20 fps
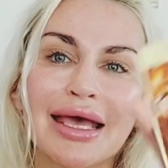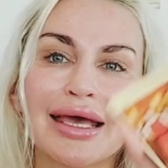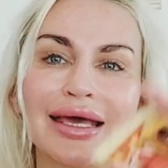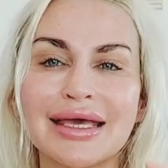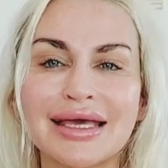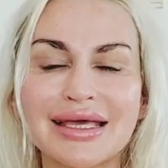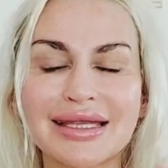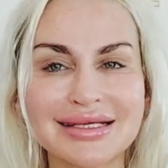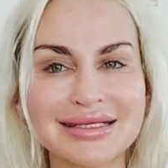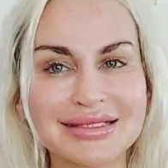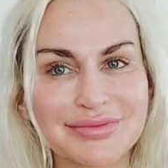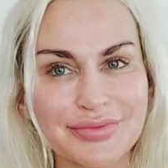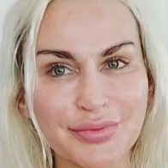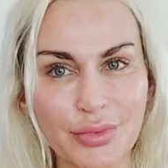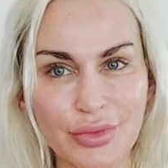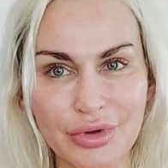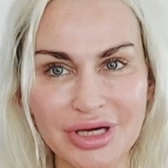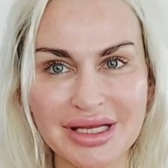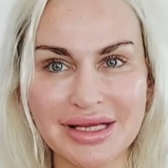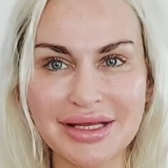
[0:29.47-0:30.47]
It is
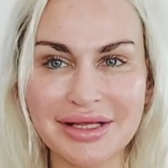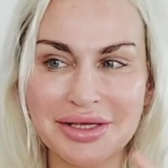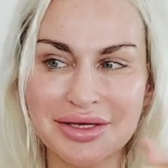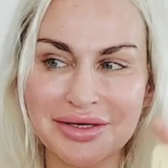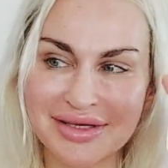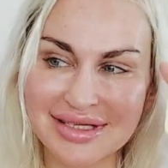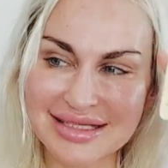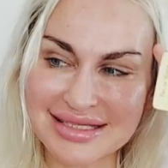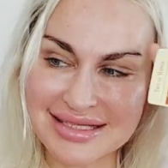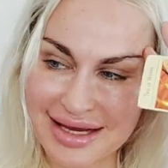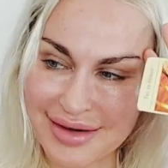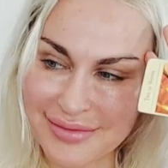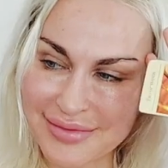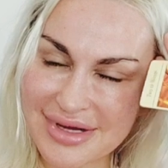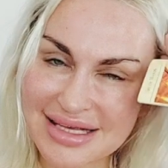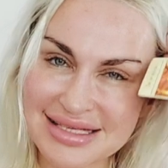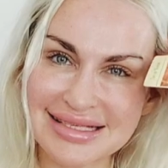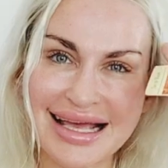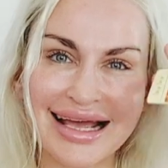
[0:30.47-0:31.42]
morning here in Cyprus.